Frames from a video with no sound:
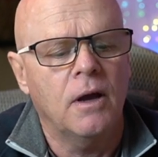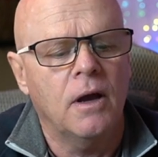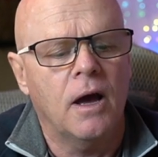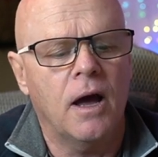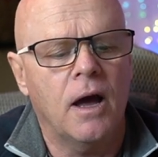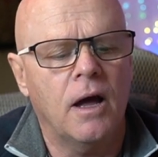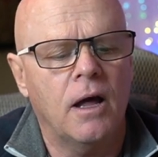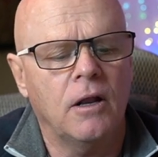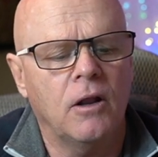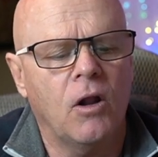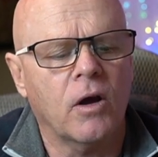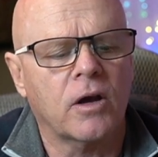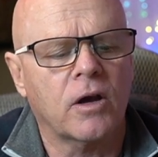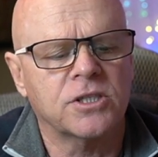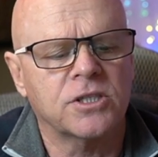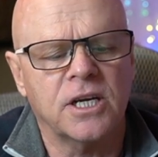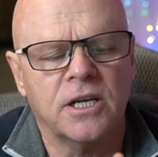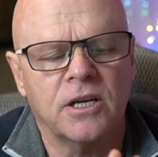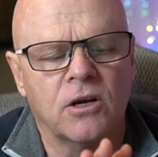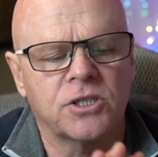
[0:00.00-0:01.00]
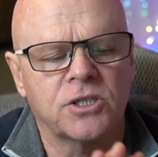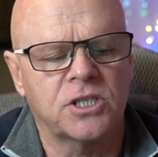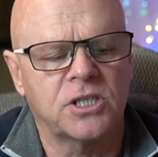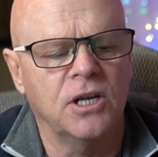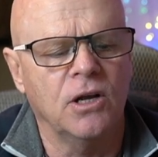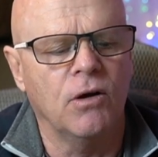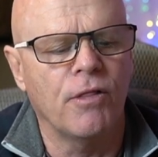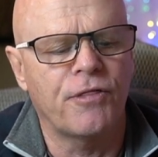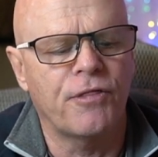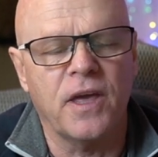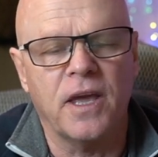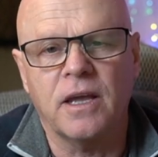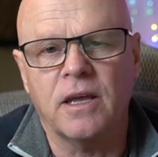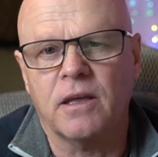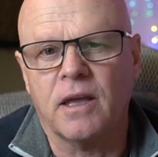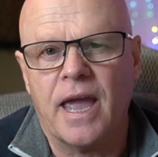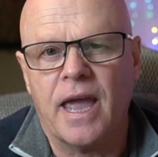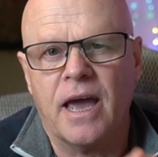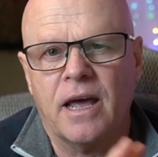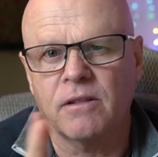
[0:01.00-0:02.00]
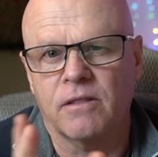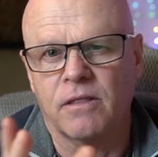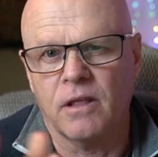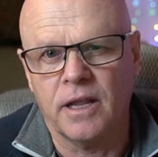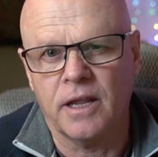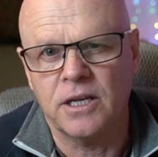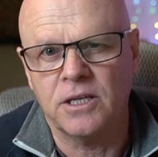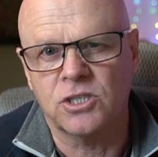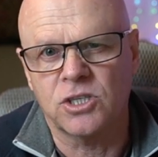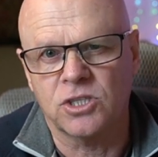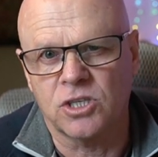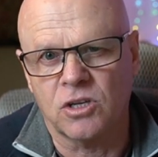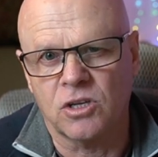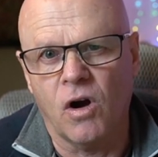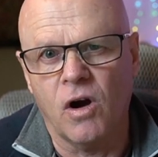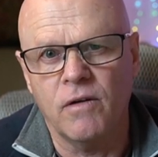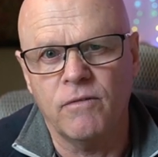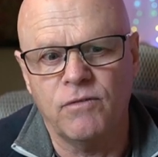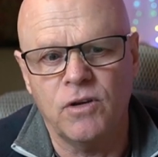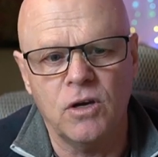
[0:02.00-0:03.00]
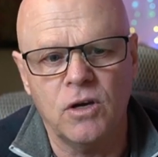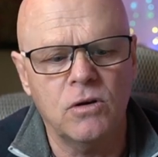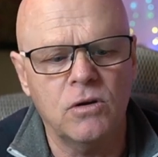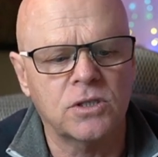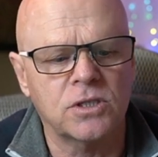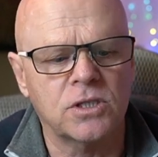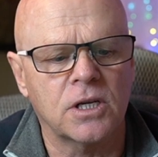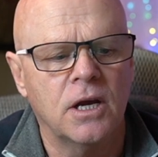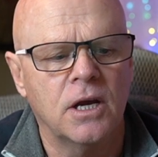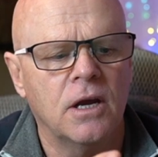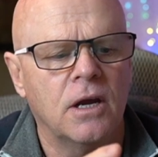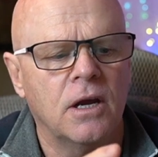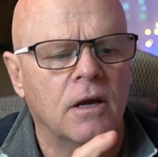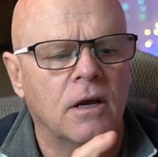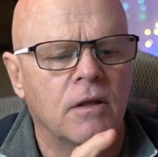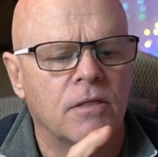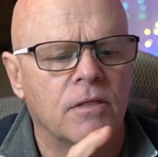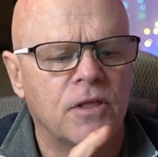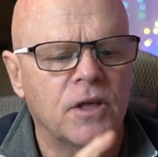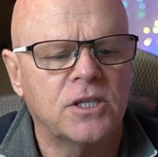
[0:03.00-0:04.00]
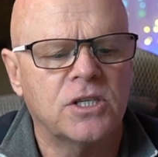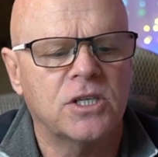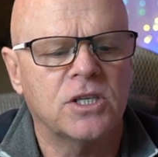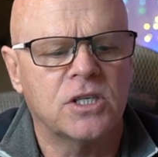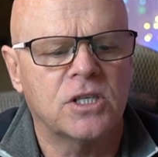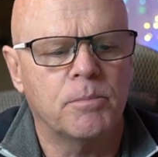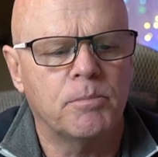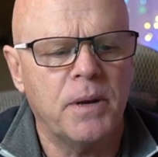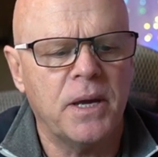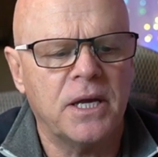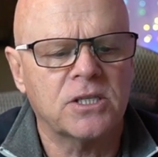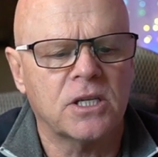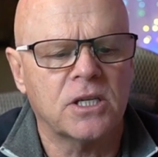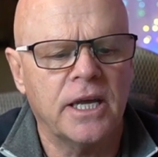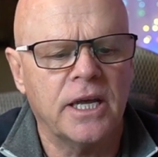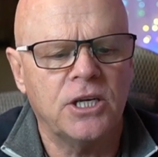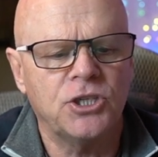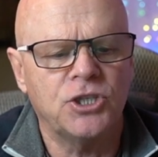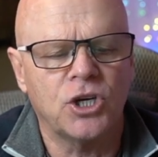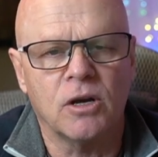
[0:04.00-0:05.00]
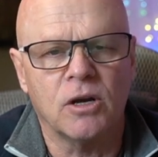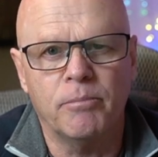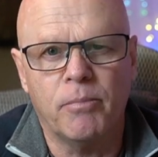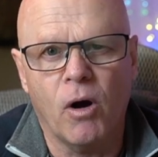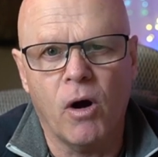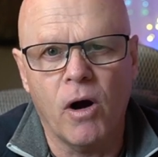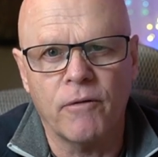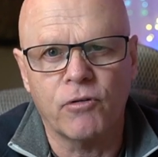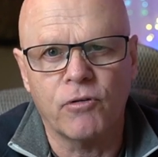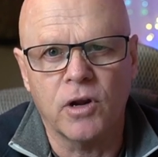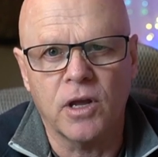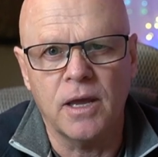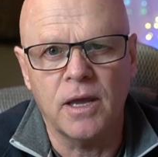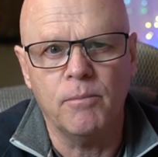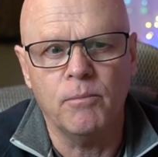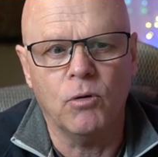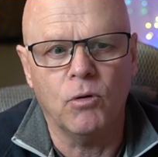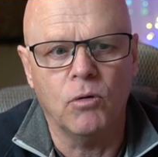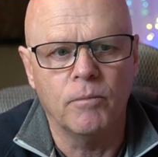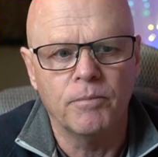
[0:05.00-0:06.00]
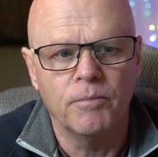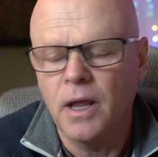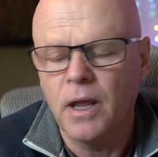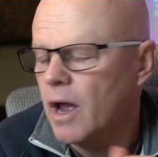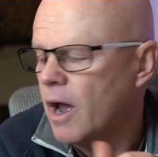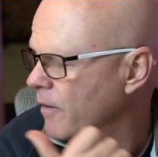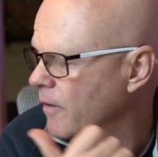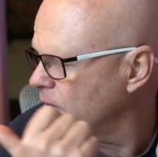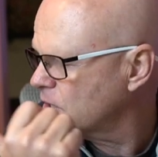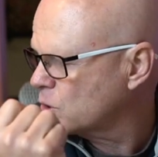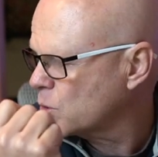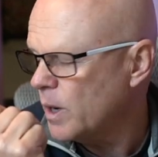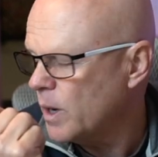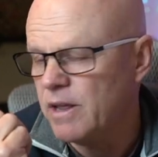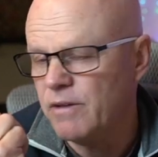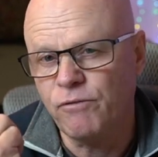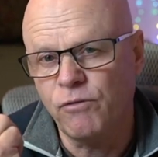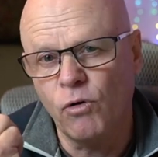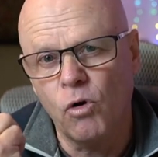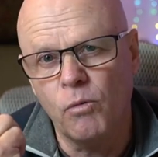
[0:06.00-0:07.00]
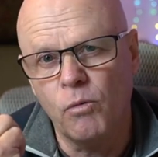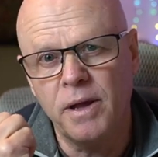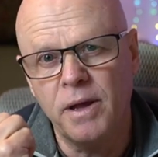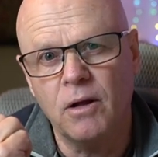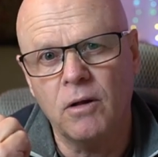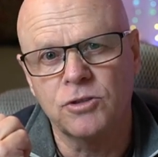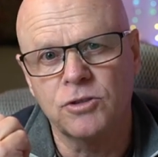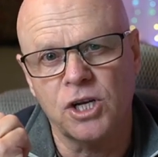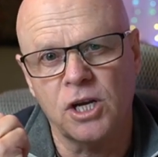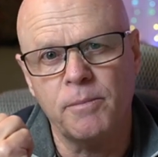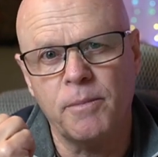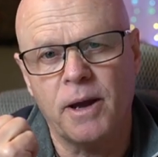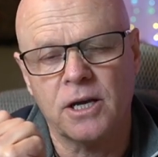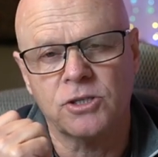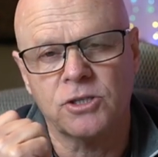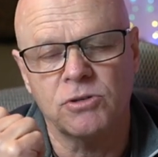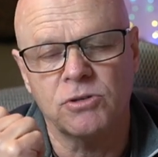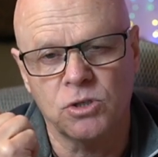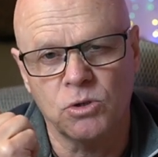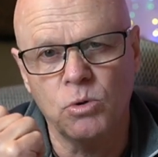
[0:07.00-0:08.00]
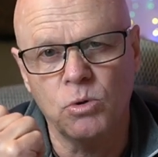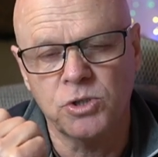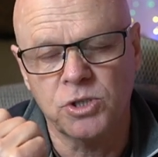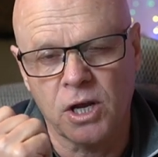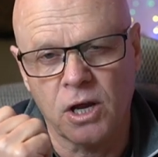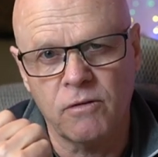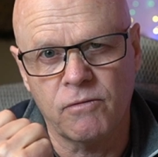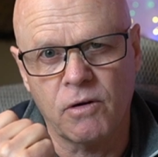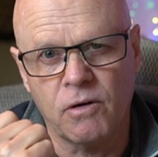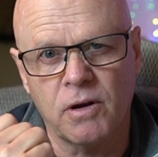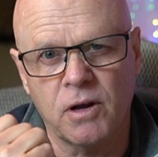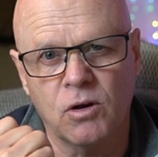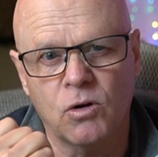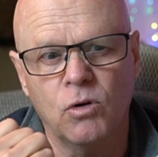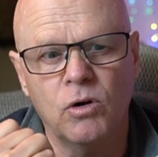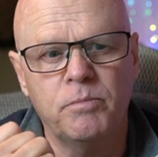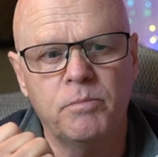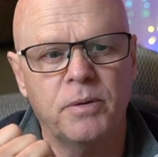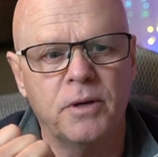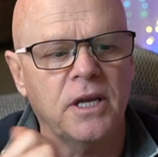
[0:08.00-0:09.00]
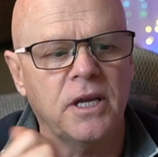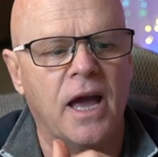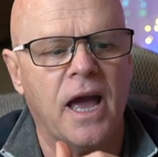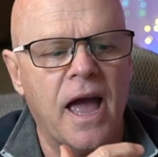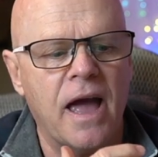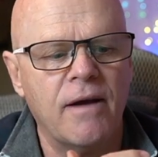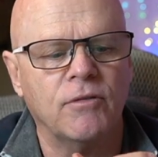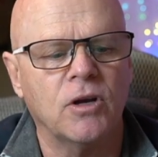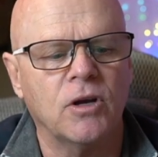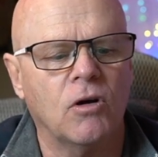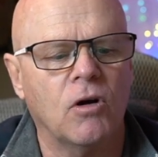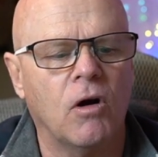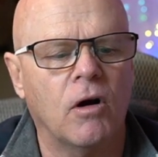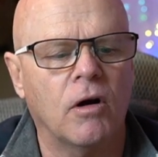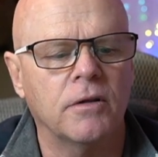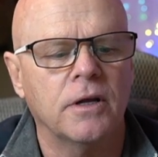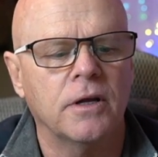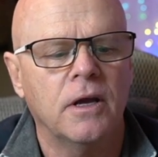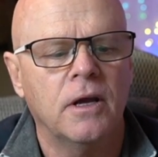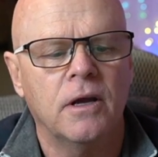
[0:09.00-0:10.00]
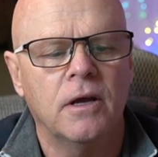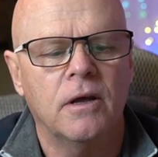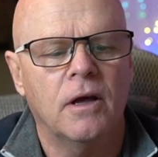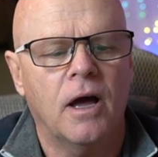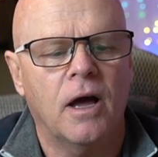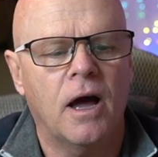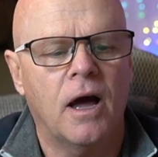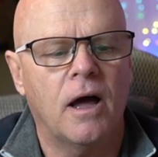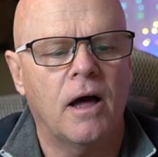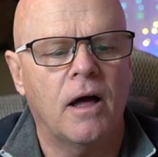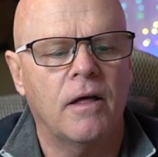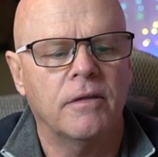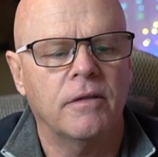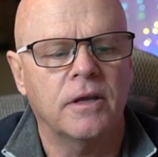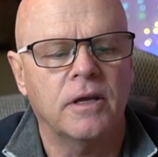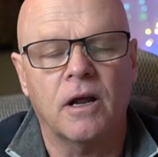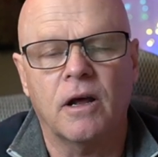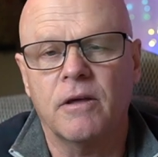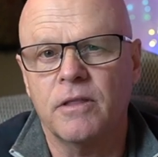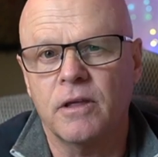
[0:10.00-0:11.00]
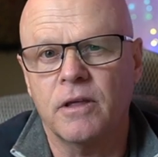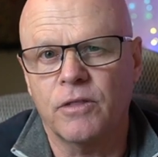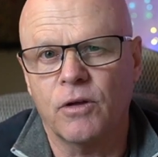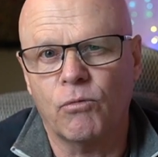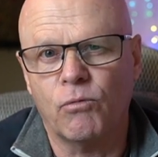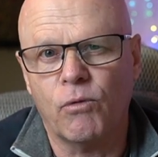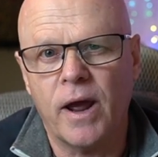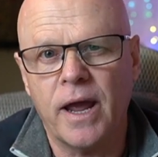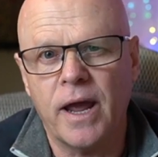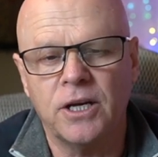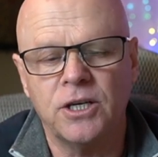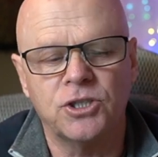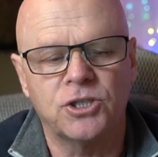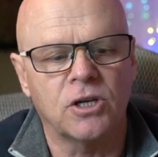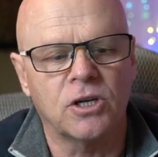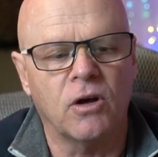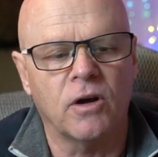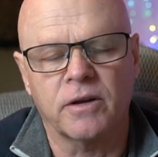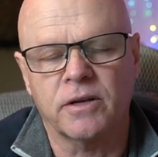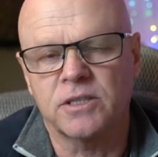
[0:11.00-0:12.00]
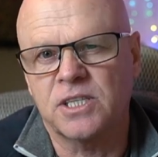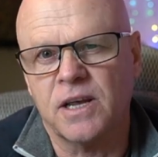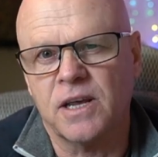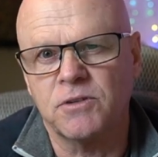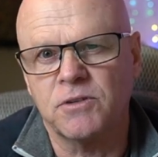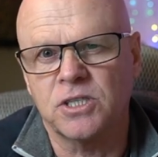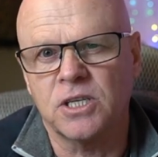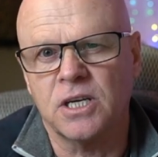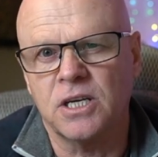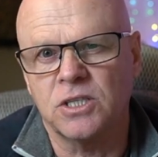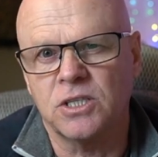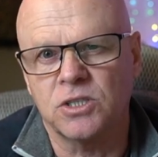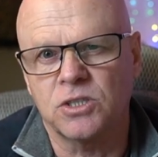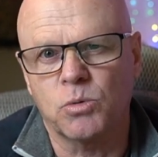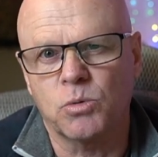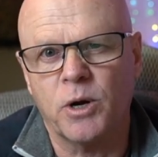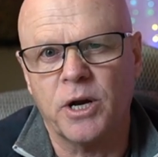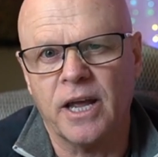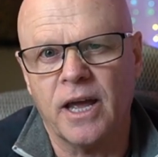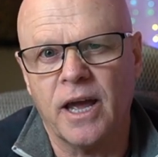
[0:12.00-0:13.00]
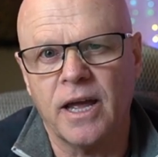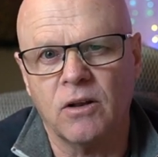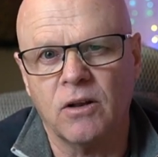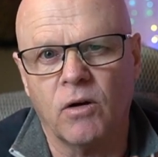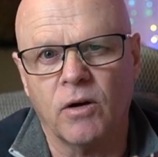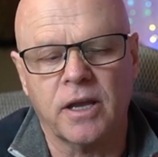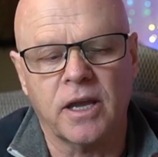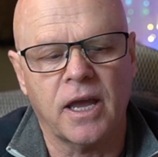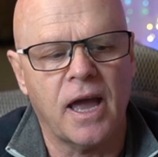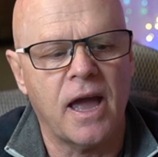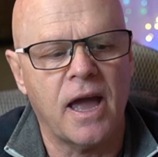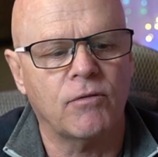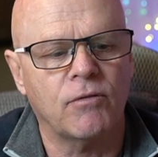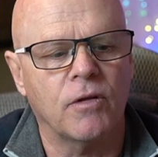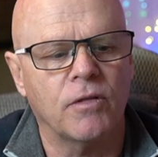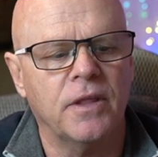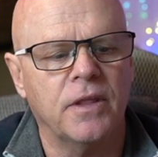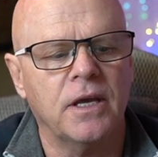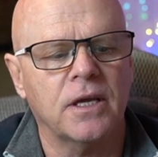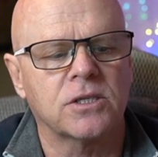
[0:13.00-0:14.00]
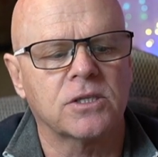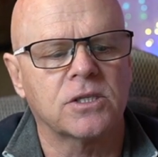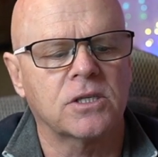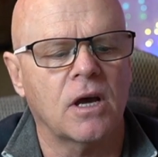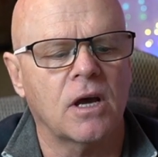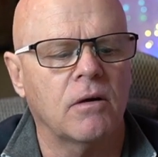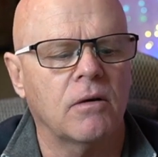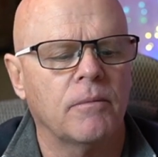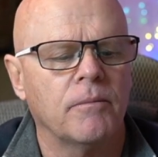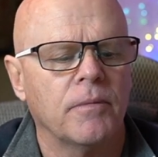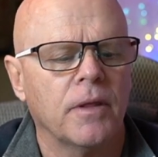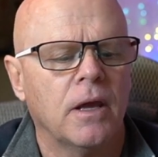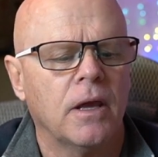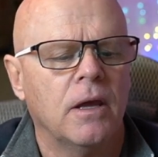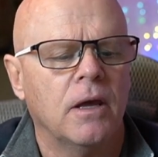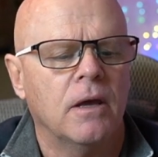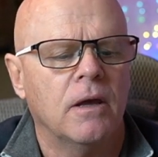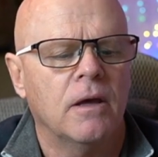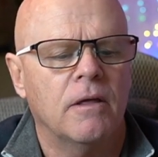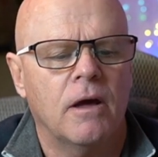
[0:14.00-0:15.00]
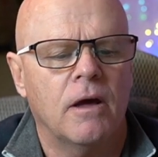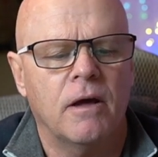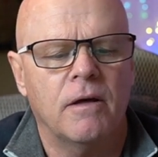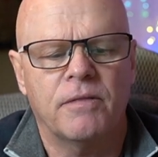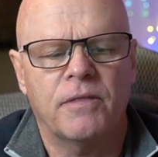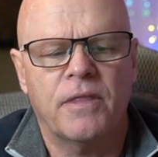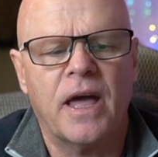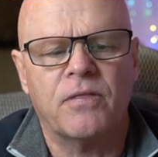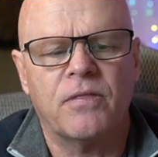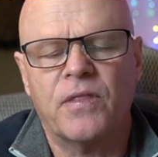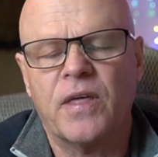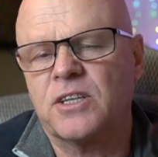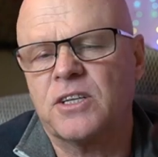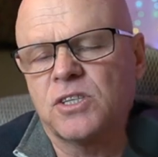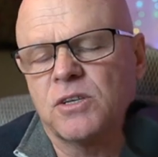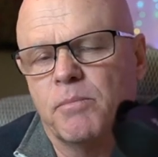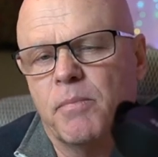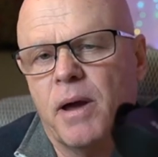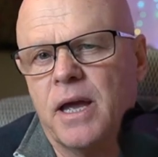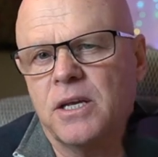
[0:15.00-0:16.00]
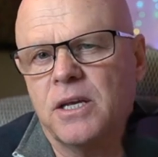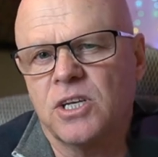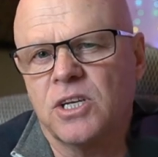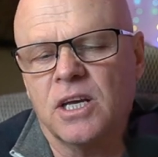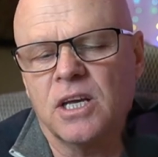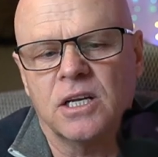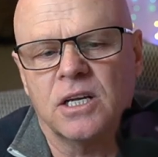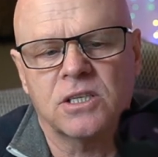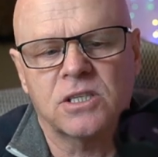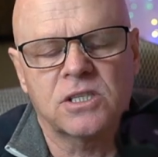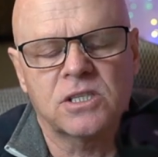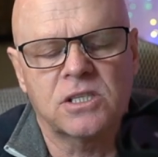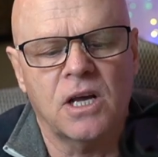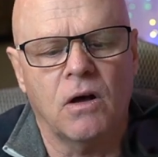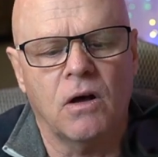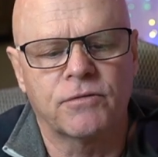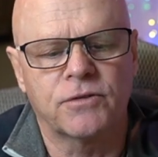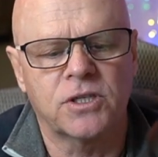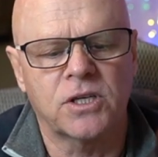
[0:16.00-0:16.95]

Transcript: Uh, like I said, I still think out of the lenses that I've used, this is the best lens you can buy for a gimbal. Uh, the 24mm G Master is also very good, but you haven't got uh, you know the, the range like 17 to 28 like you have on this. So that that's amazing in itself.